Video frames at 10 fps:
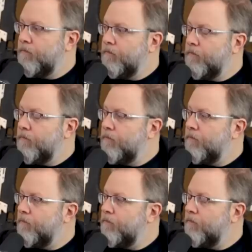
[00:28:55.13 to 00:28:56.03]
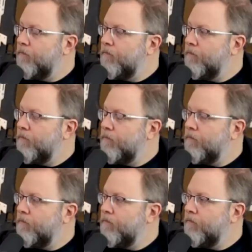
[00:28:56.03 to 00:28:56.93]

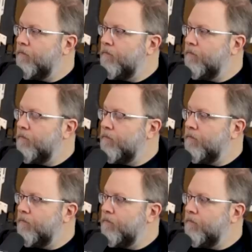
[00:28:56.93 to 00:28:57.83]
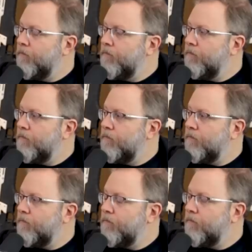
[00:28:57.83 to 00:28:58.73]

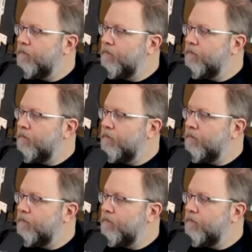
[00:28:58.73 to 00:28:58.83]
No words are spoken by the person on screen.